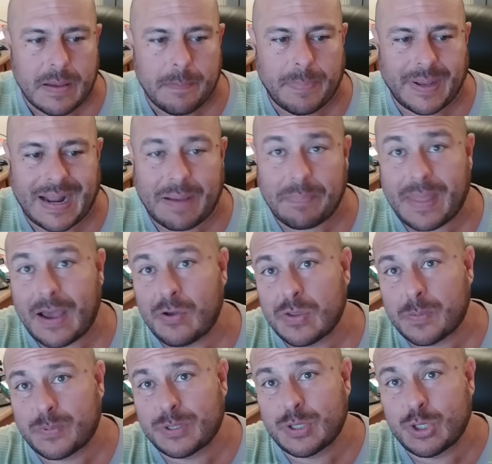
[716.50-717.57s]
but I'm not
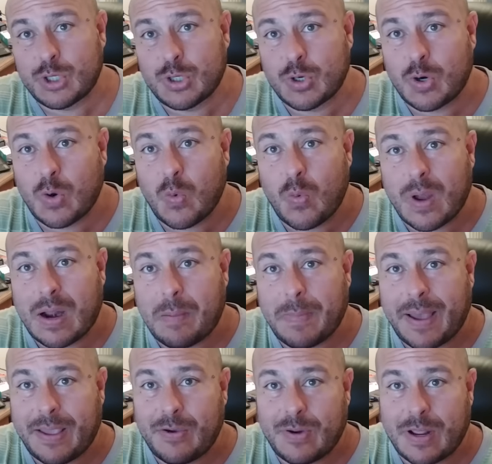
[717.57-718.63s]
100% sure what am
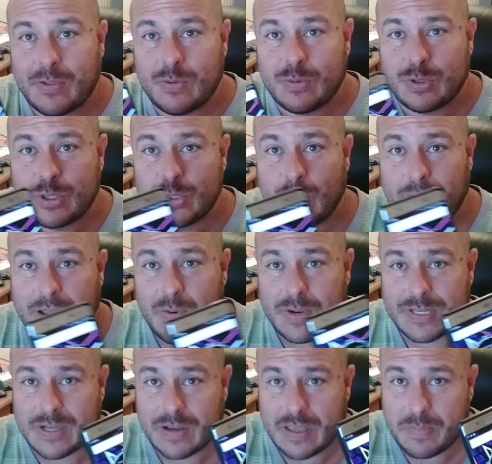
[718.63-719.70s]
I gonna do. So
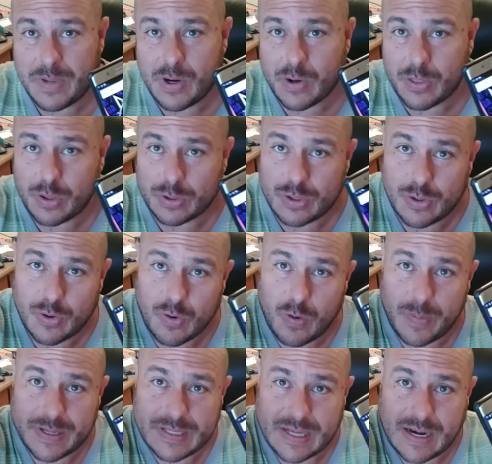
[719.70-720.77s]
anyways, give me your thoughts and your
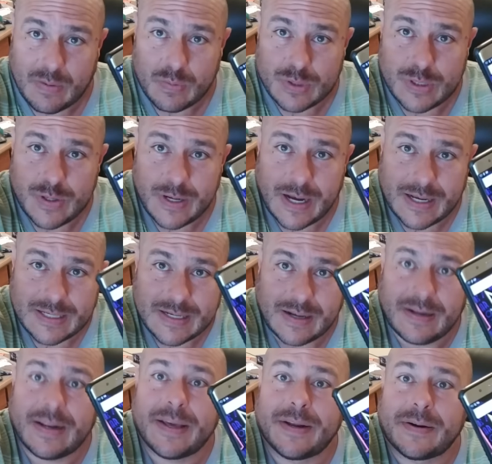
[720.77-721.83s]
comments, and I will see you guys
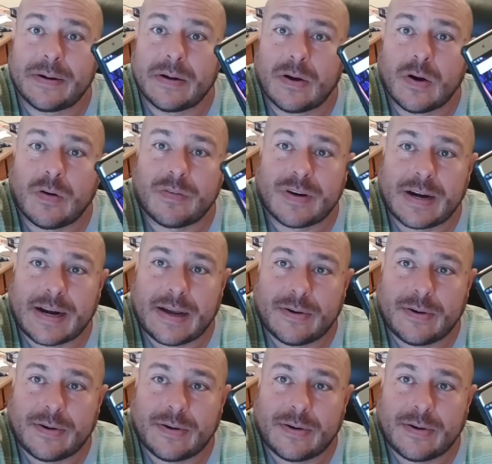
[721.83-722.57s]
later. Over and